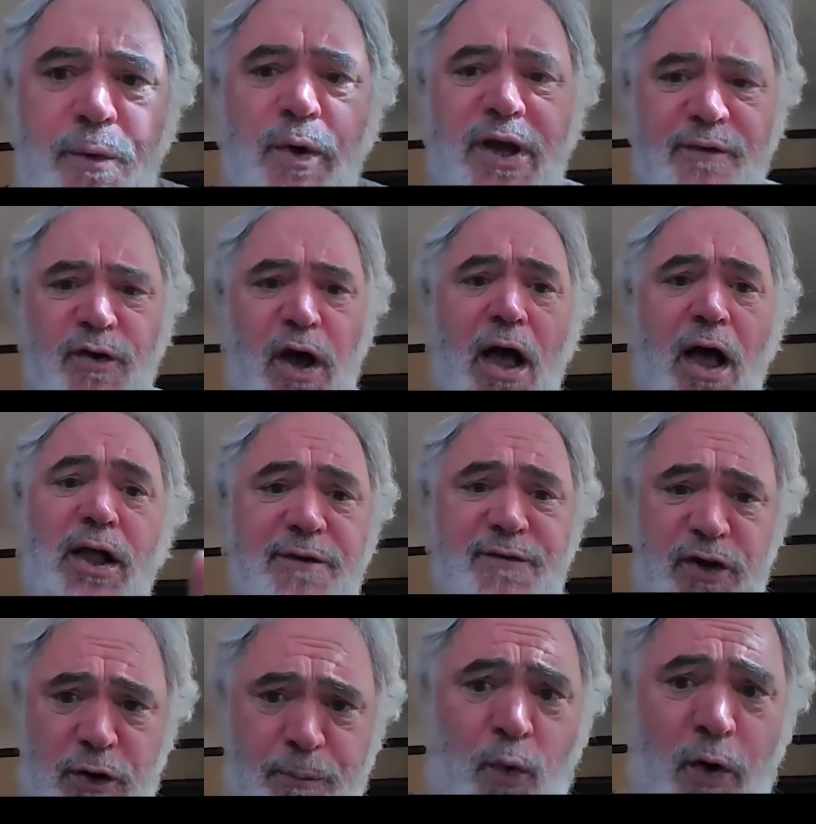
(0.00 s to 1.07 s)
I, will give. A, I'll
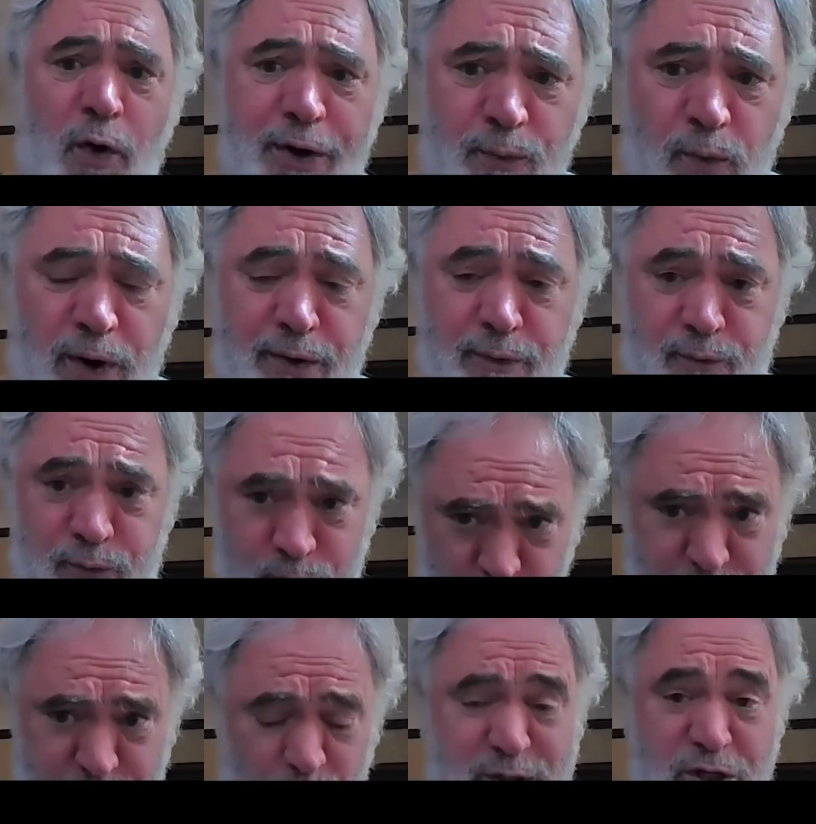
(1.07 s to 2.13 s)
give an important one,
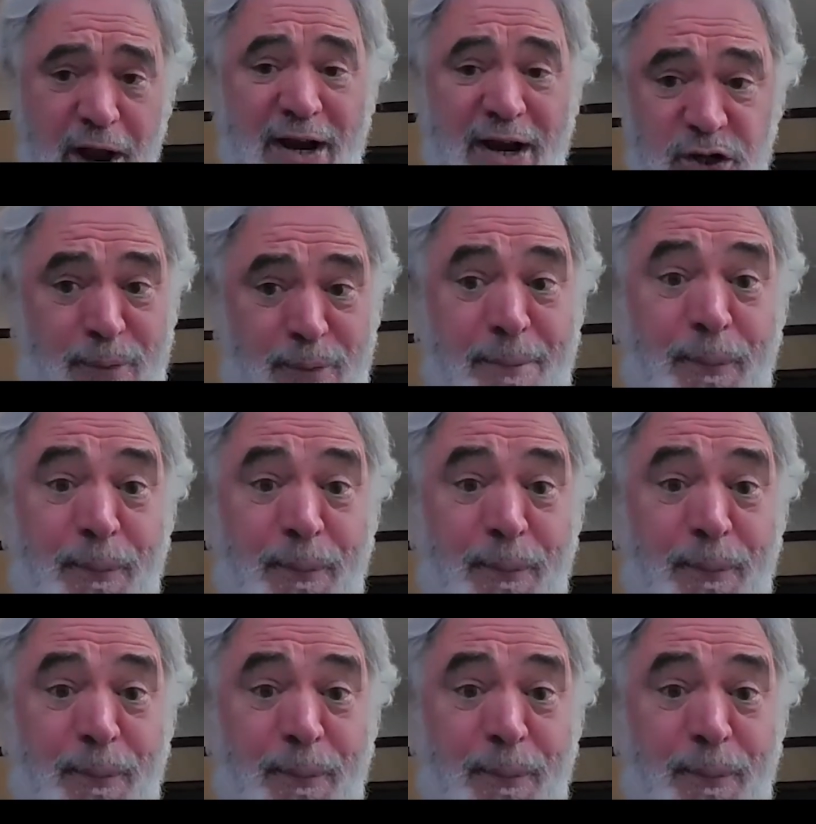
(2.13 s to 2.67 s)
which uh-huh. actually, uh -huh.